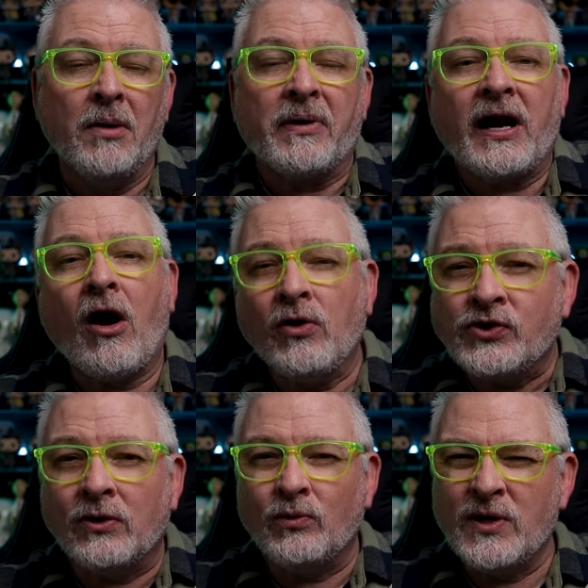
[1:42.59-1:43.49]
But I
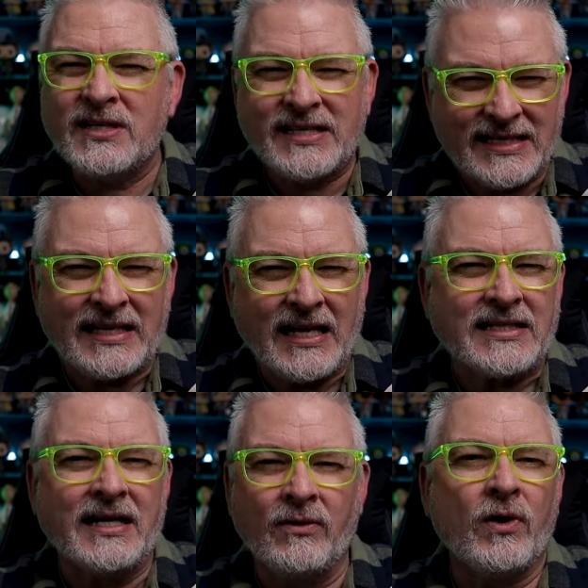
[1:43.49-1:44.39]
also was
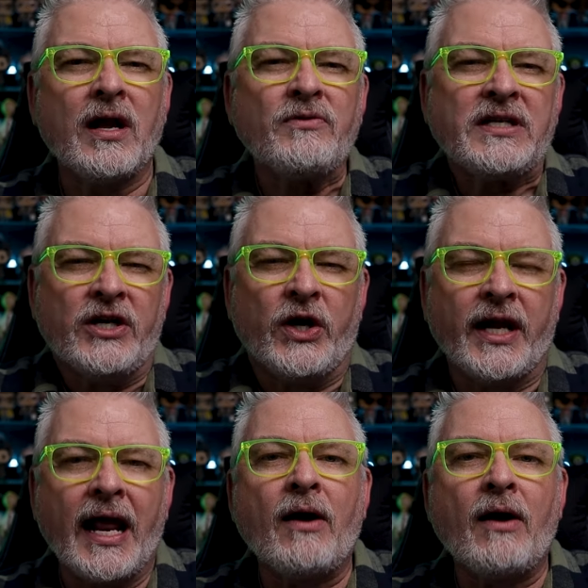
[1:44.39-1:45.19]
disgusted at what I was hearing,